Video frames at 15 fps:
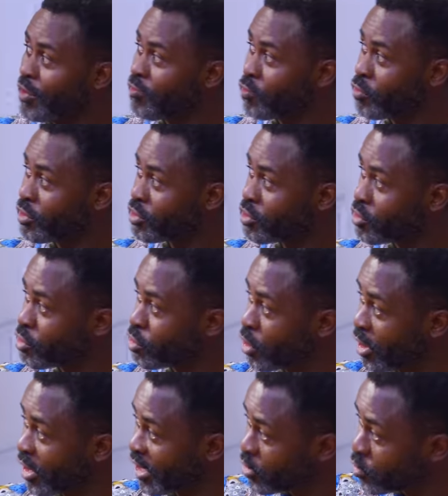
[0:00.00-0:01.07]
if these
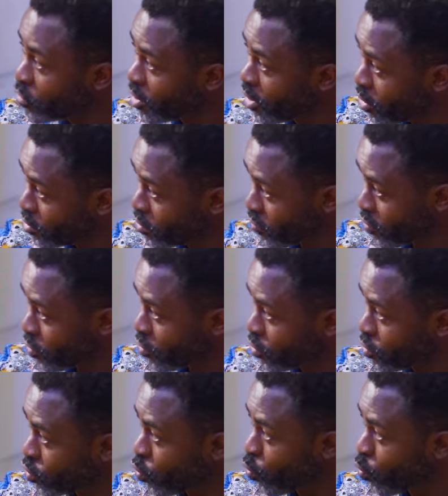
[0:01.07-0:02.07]
little girls of yours